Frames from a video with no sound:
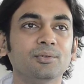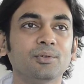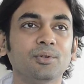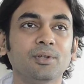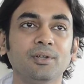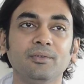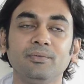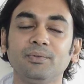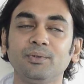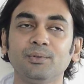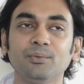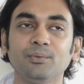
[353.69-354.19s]
So
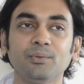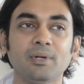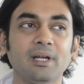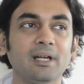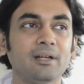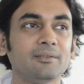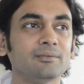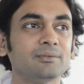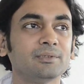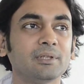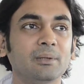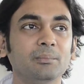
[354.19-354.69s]
if you
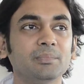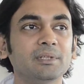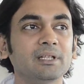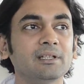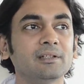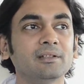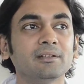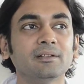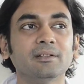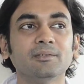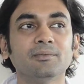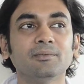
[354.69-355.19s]
have
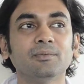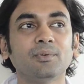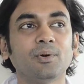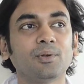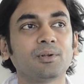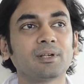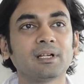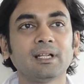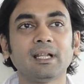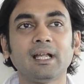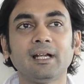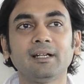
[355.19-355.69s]
something
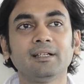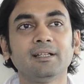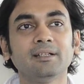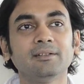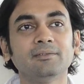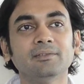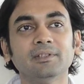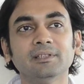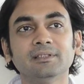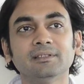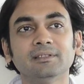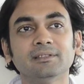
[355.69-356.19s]
for
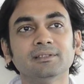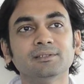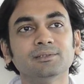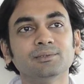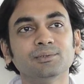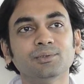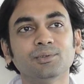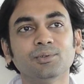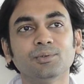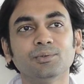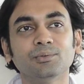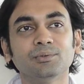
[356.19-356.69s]
cladding which
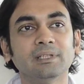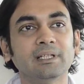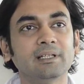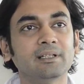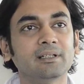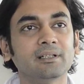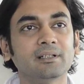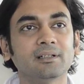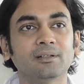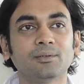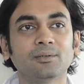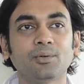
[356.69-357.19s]
is
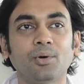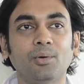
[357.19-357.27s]
zinc,